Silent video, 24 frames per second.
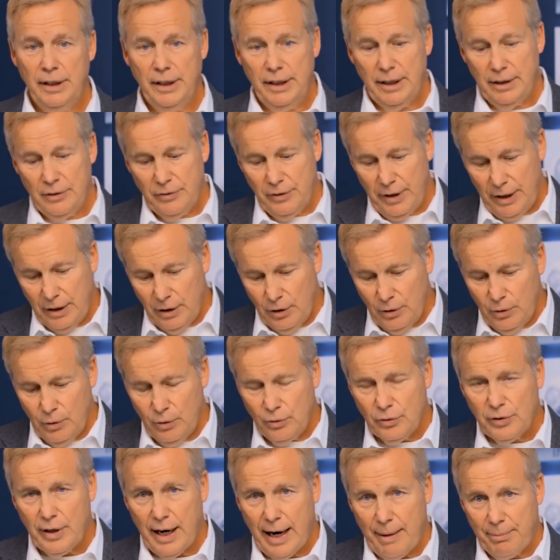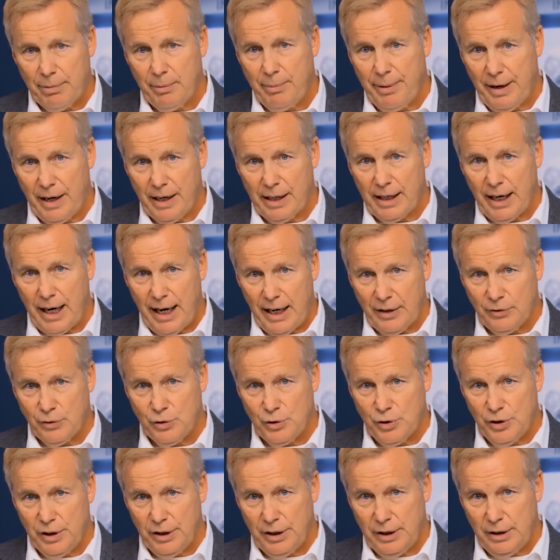is they use hyperbaric
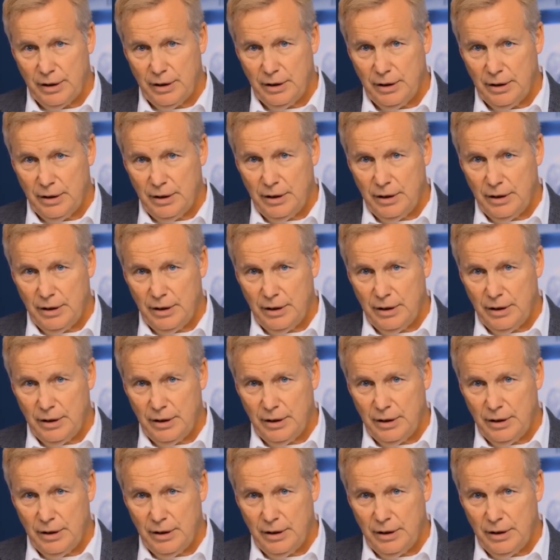oxygen